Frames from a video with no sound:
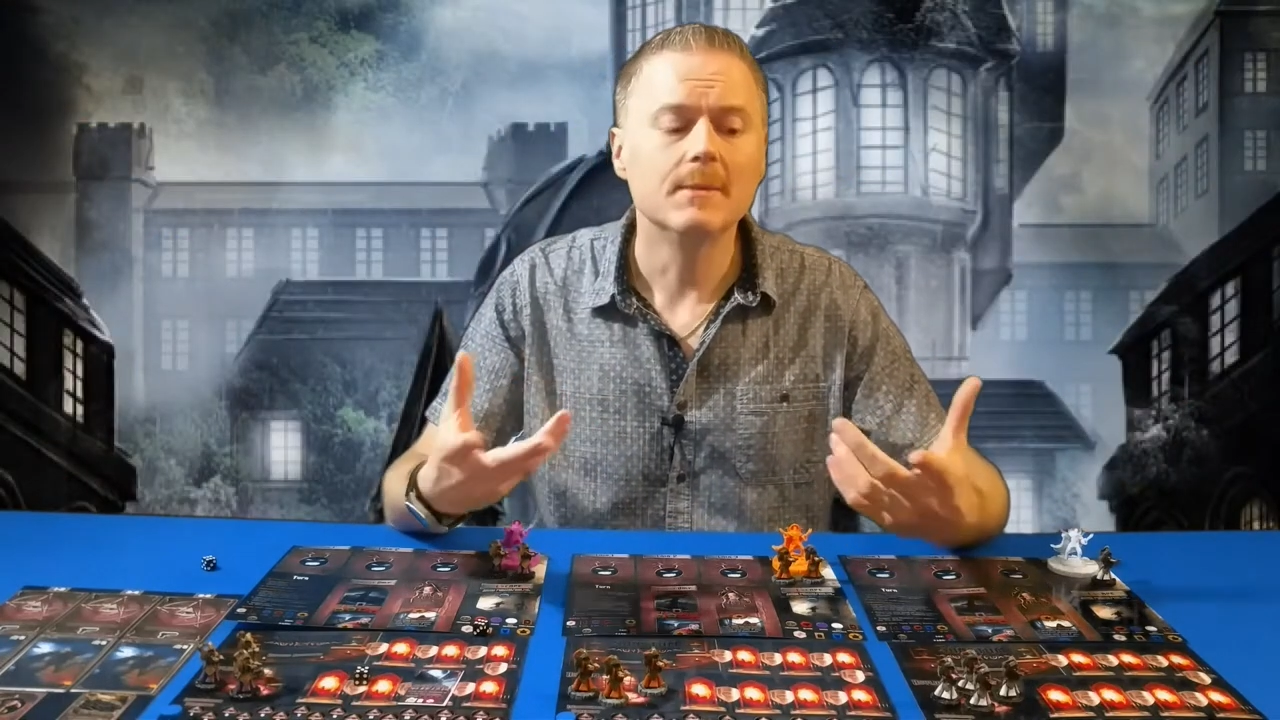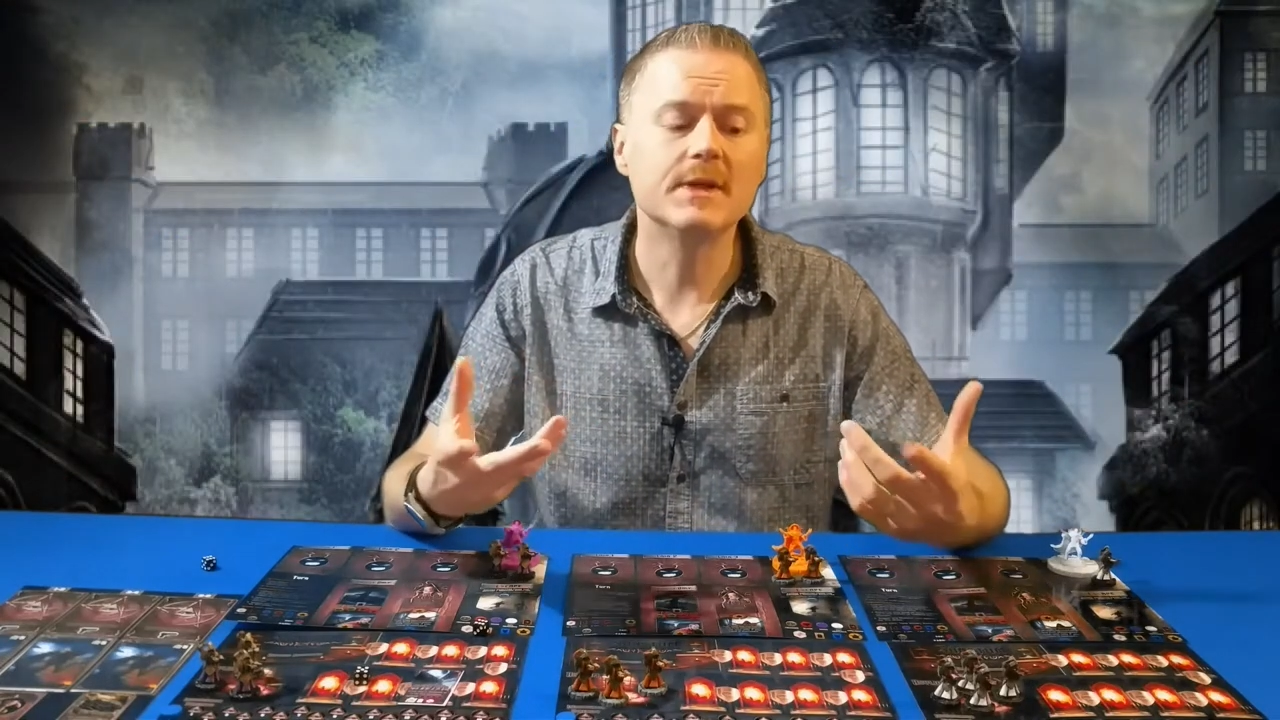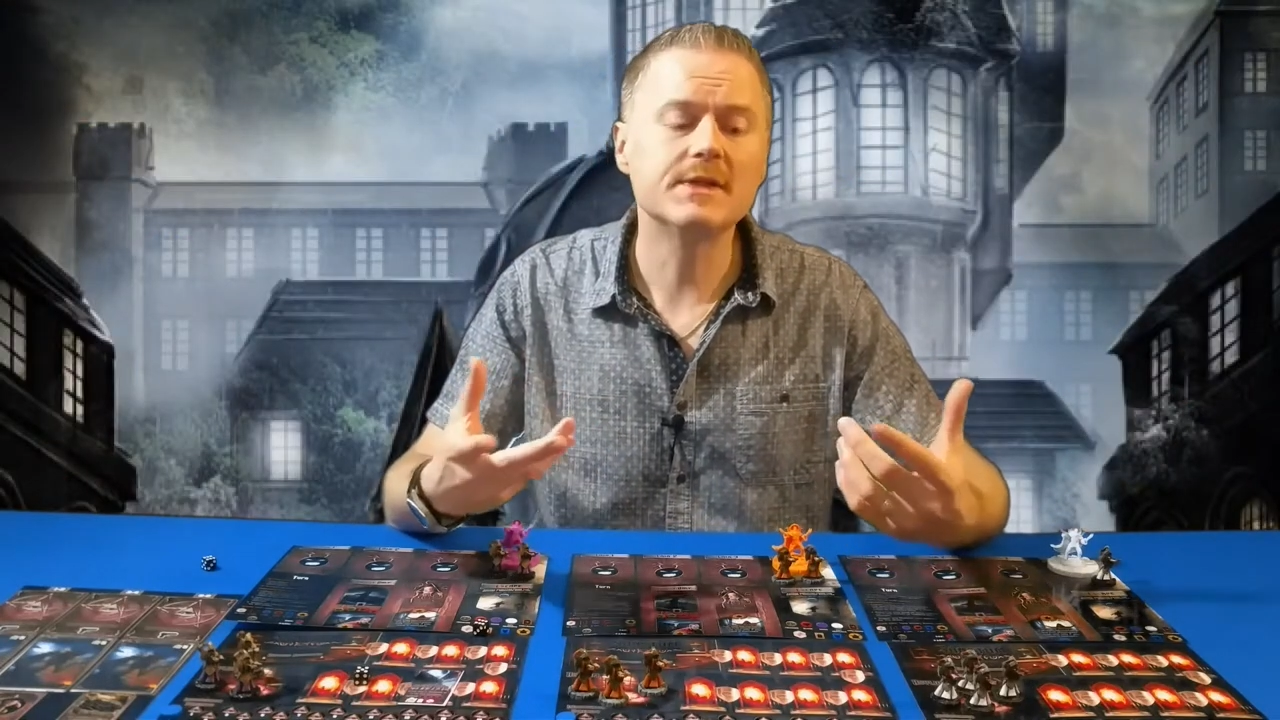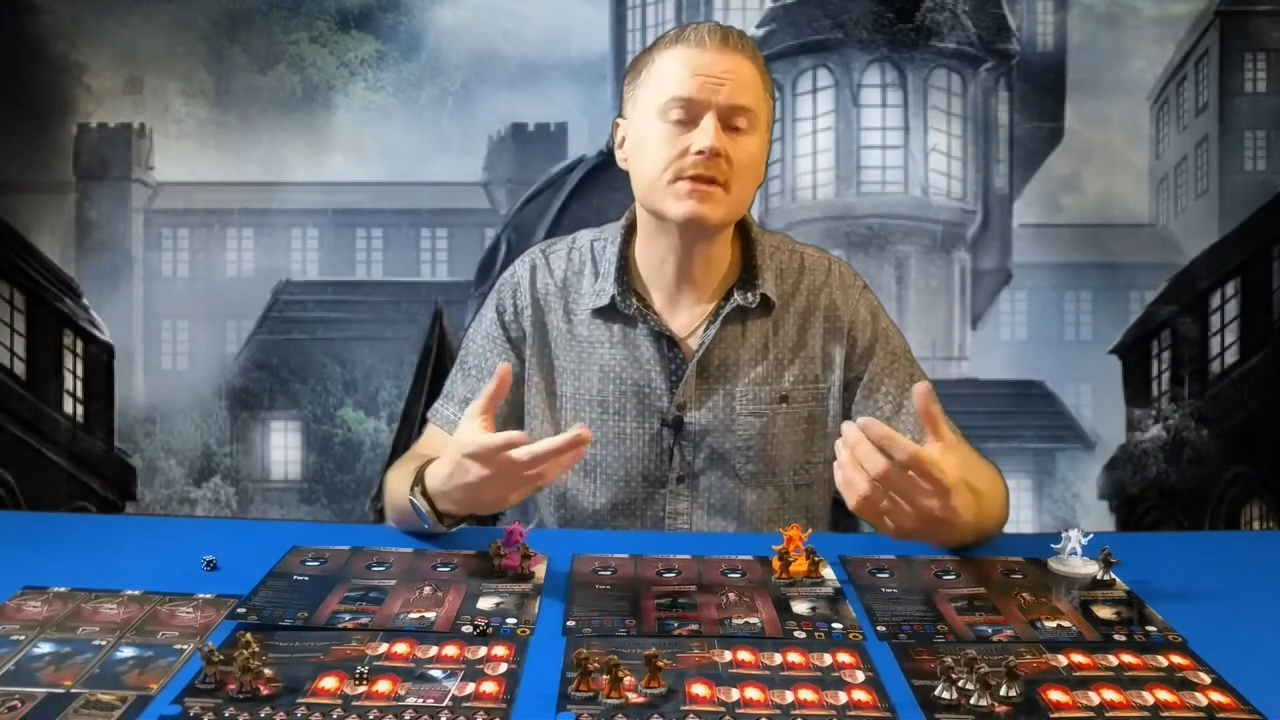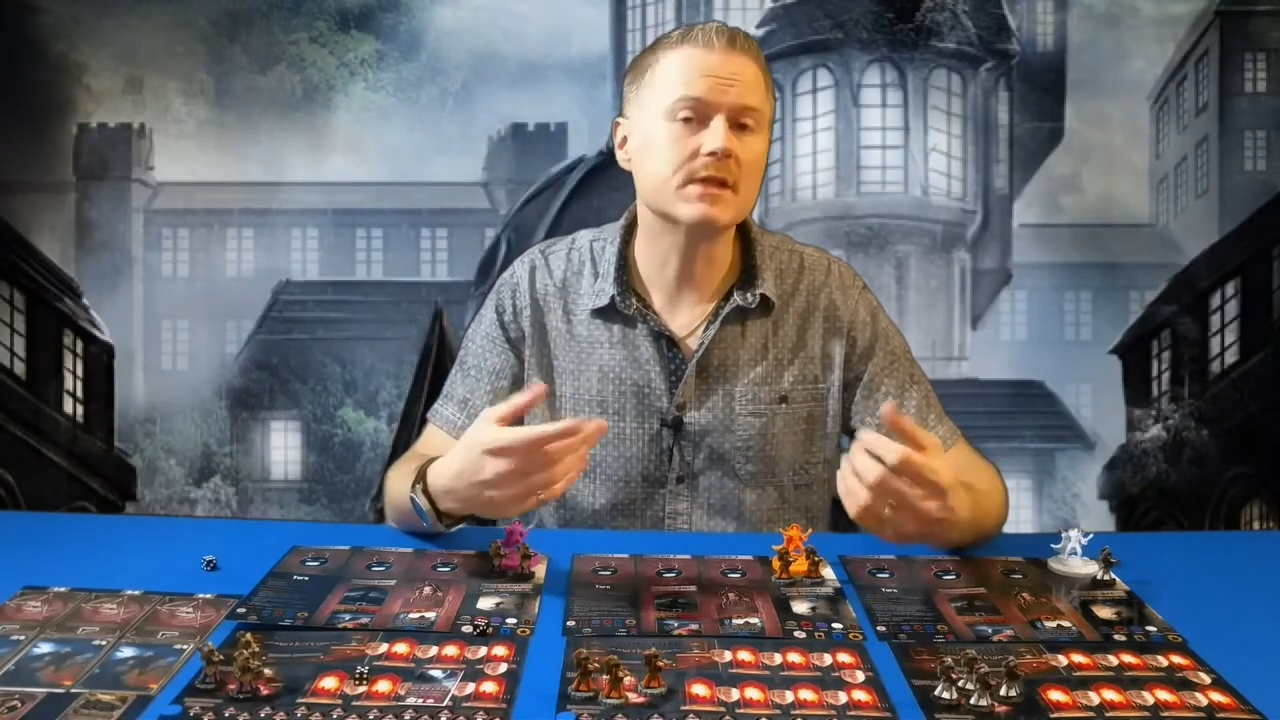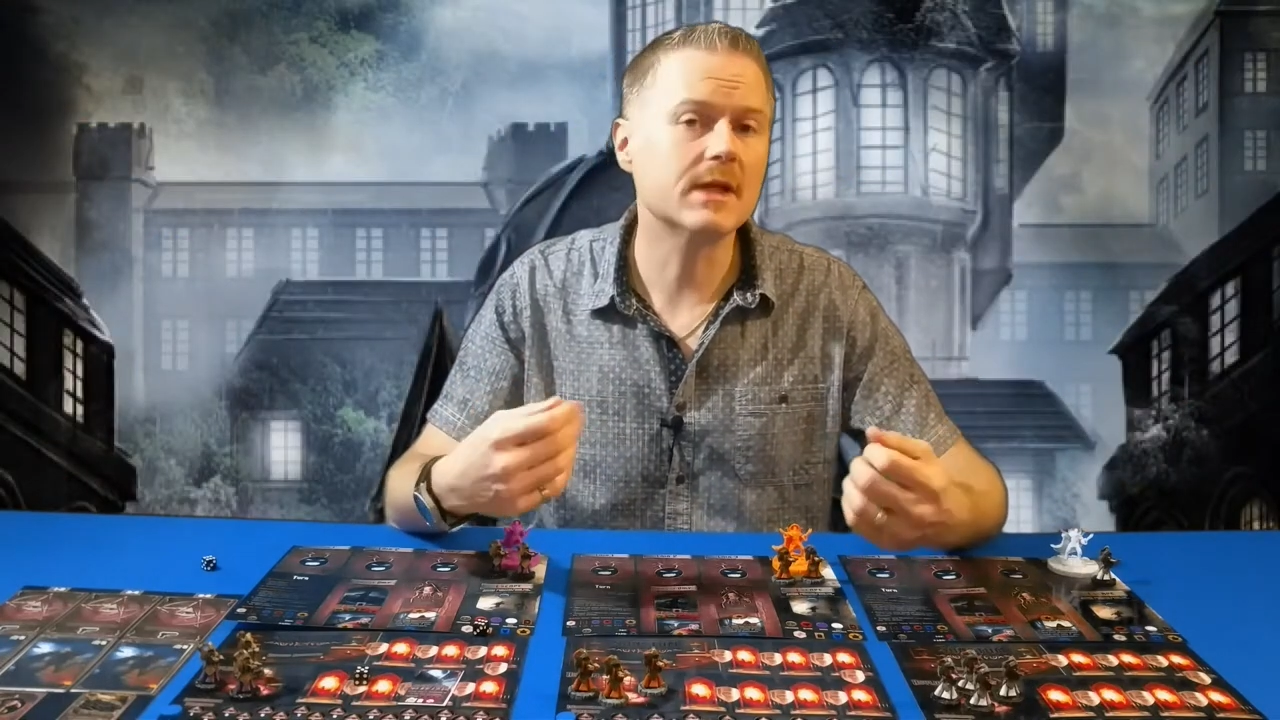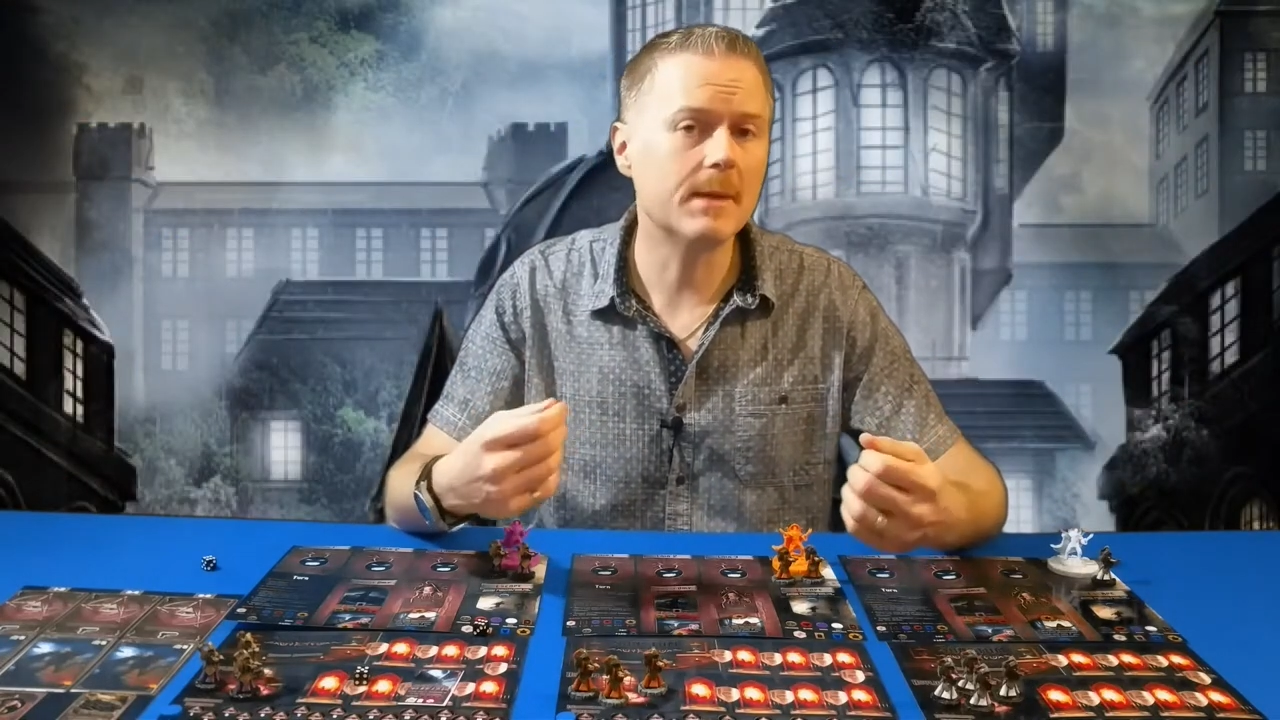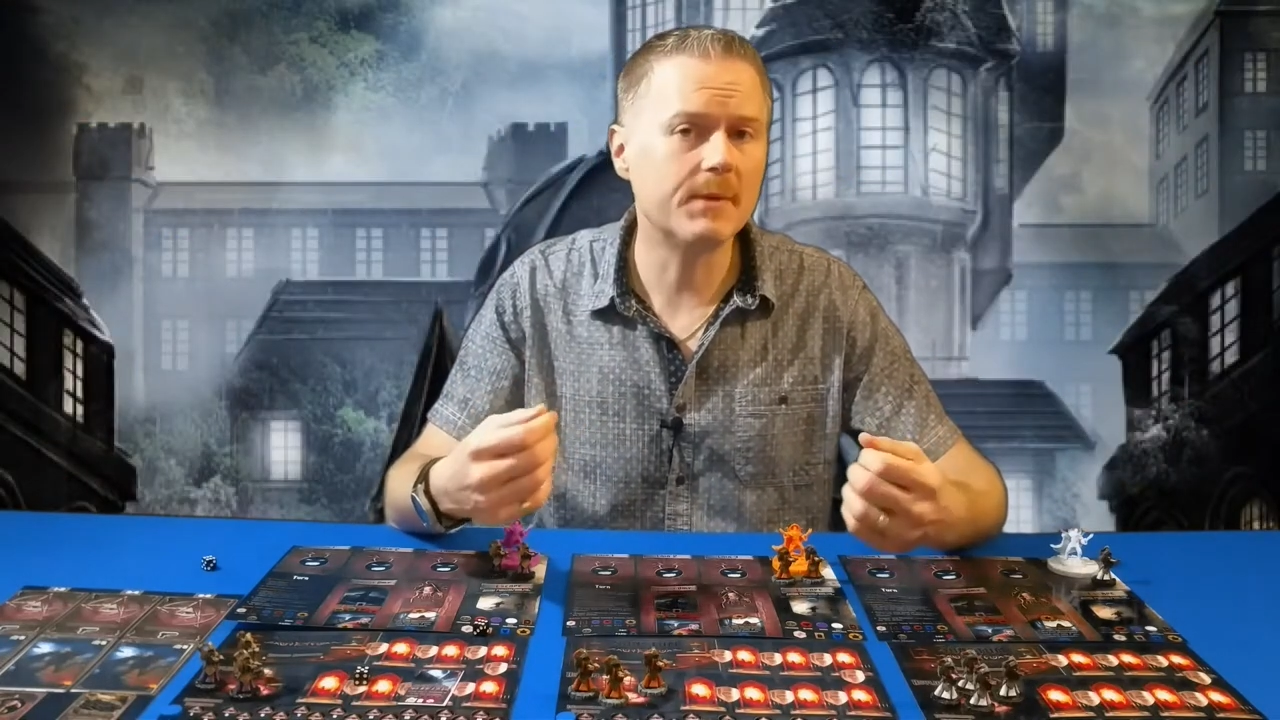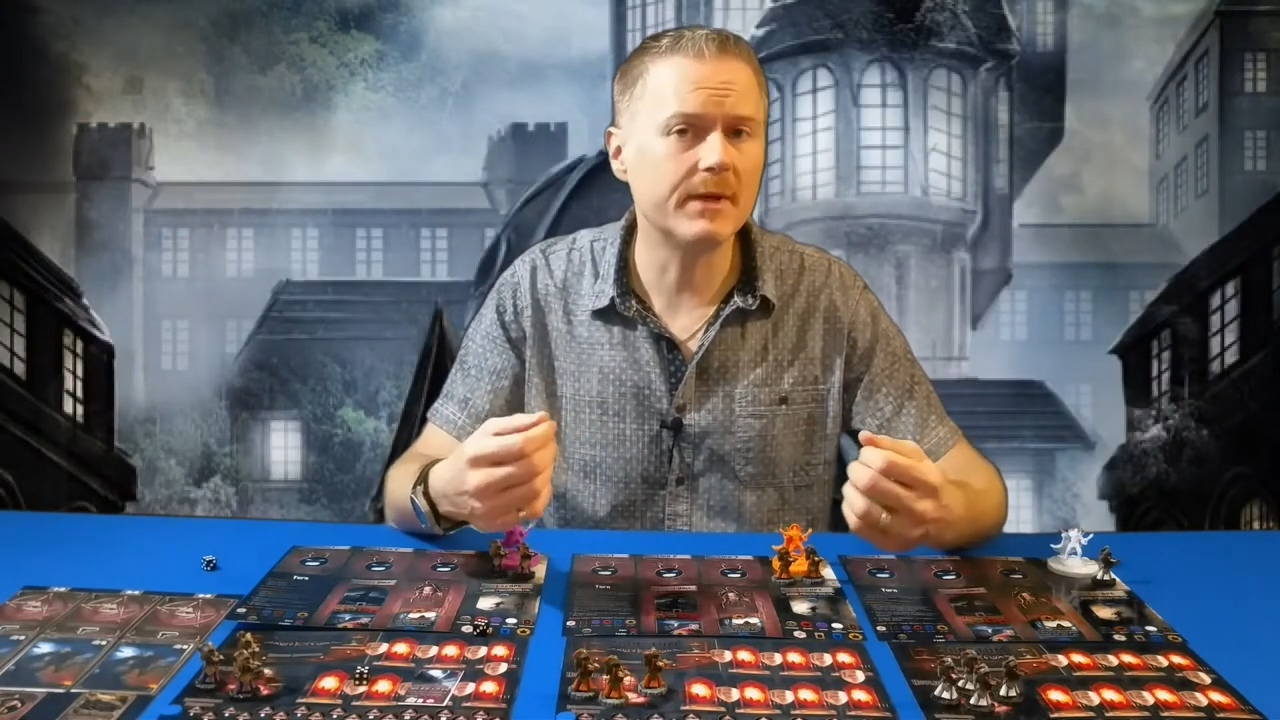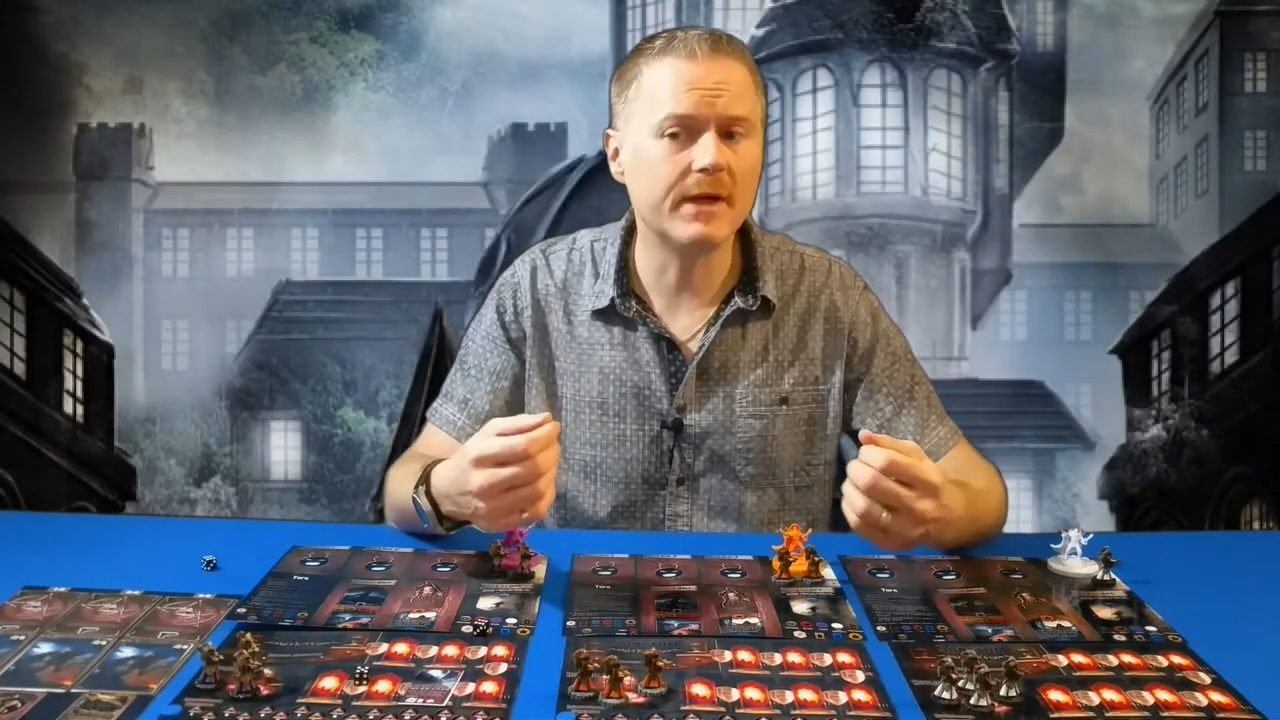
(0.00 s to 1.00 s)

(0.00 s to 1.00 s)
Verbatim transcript: Plus, there's a couple